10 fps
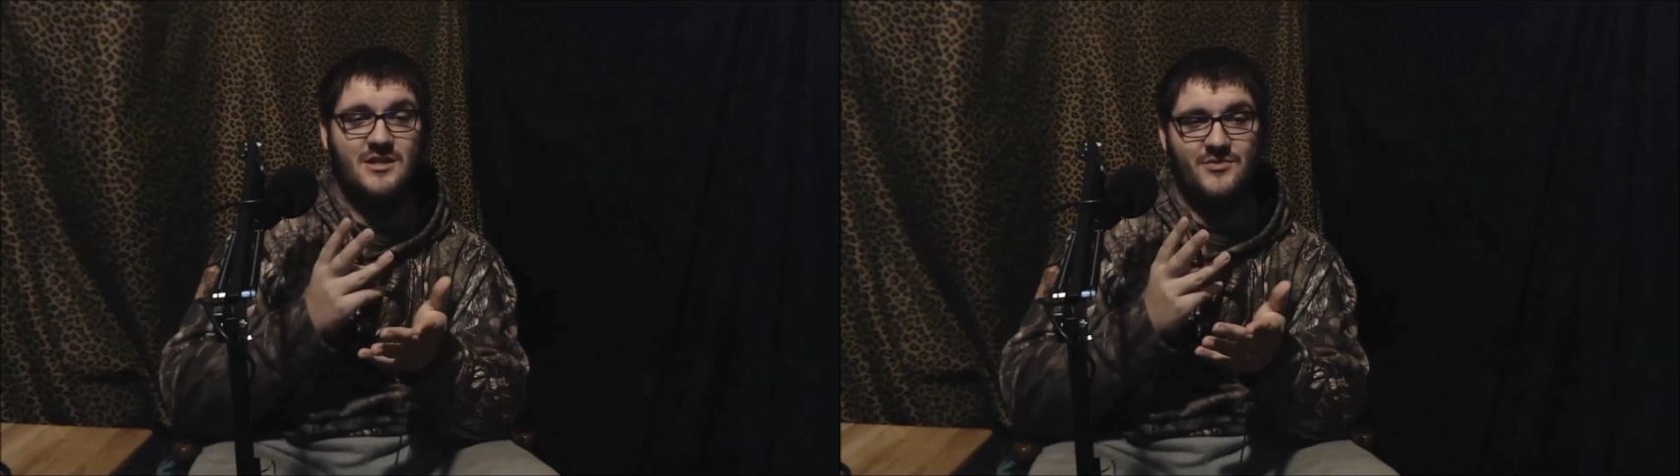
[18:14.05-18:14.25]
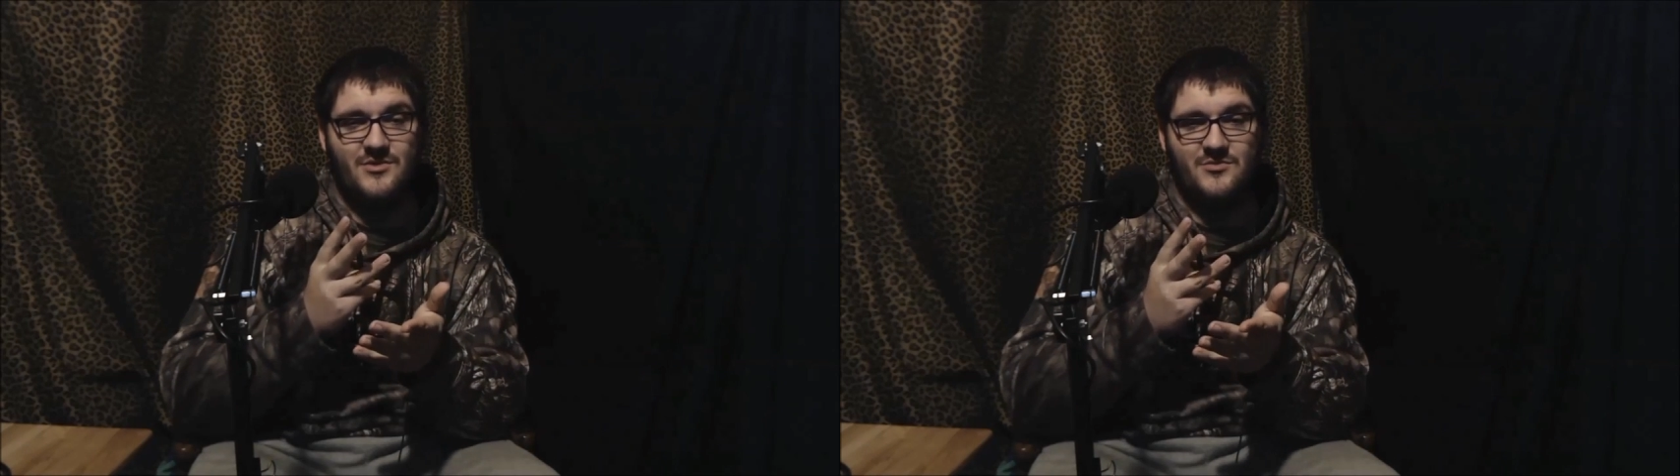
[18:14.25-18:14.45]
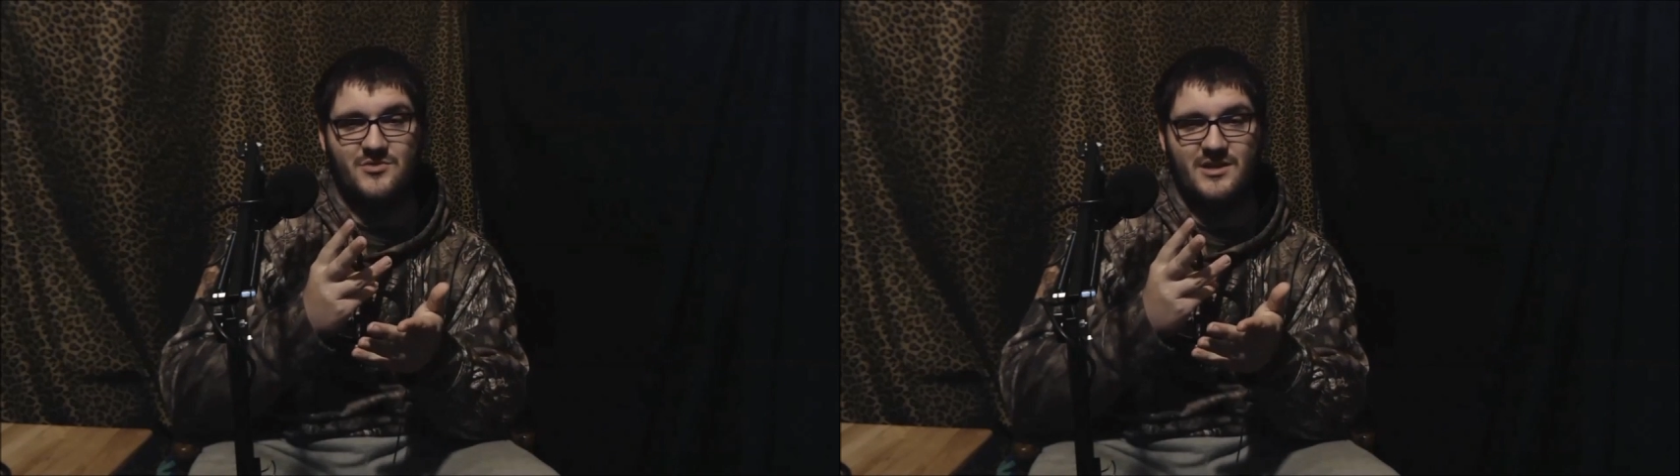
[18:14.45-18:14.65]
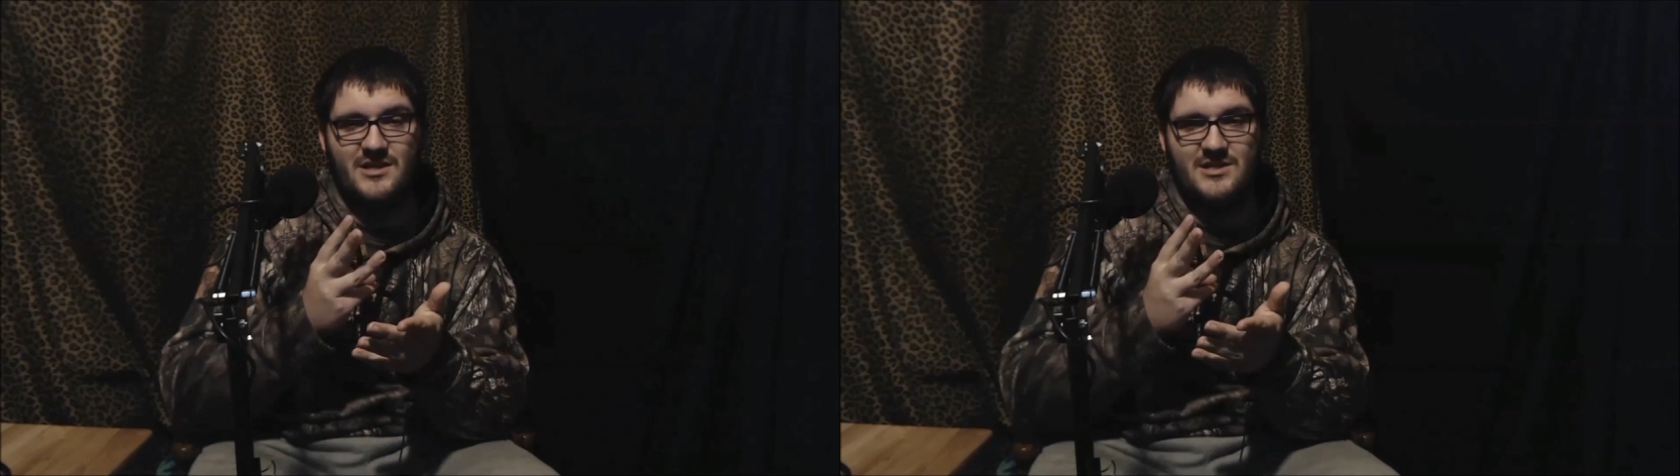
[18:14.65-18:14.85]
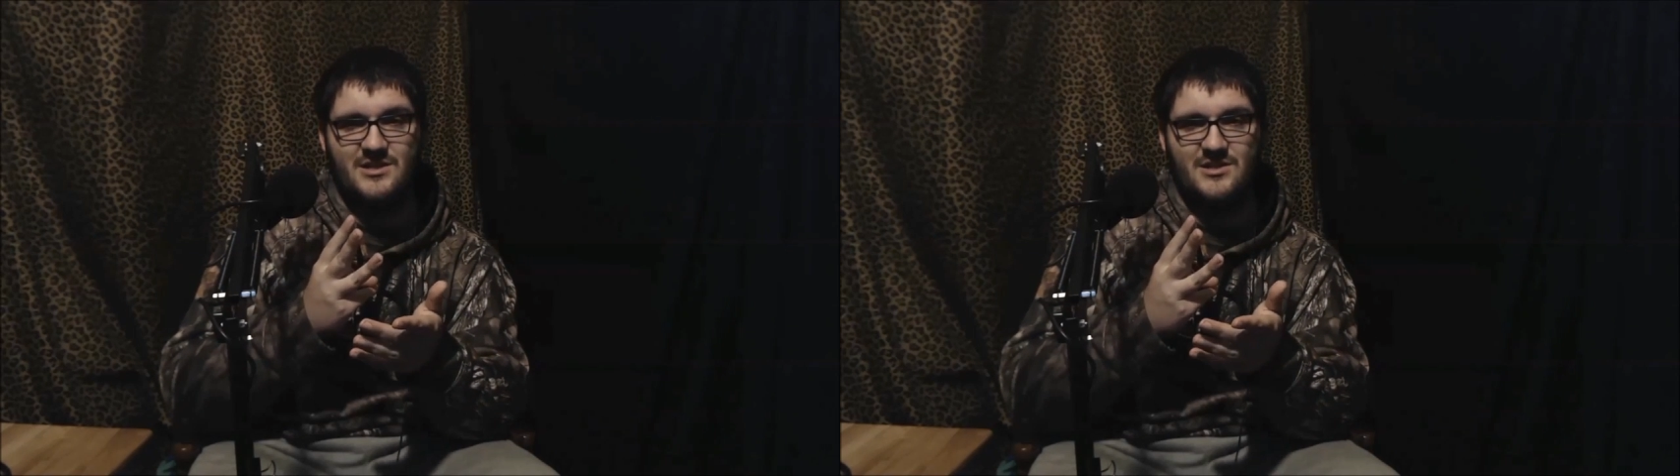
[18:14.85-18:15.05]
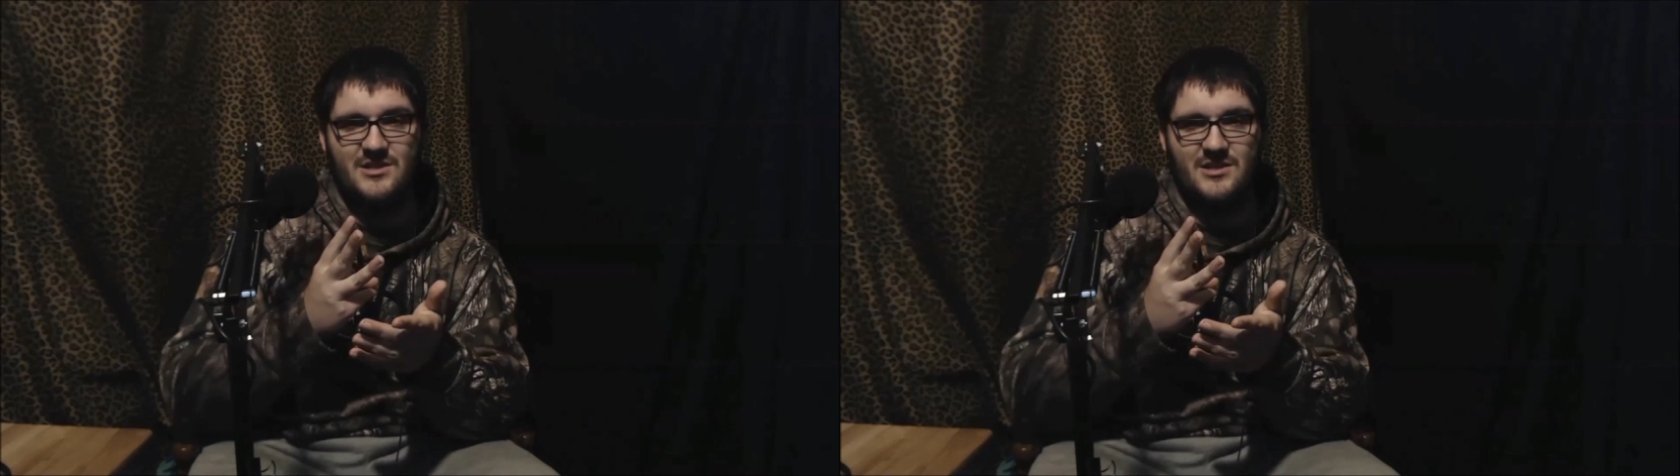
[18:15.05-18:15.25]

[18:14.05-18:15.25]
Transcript: I realized that